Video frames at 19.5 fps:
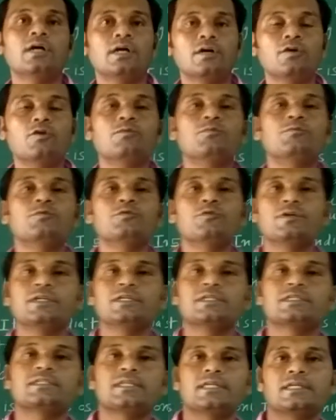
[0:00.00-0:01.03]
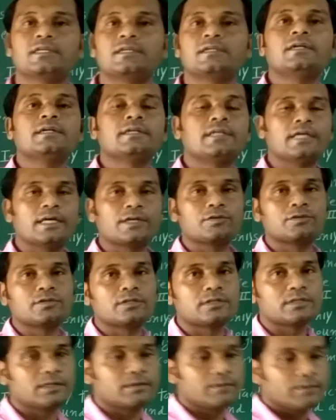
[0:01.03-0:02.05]
I hope you understand. Thank you,
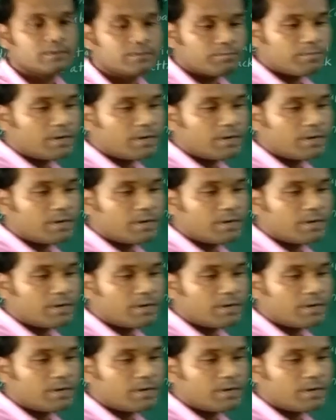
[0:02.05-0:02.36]
children.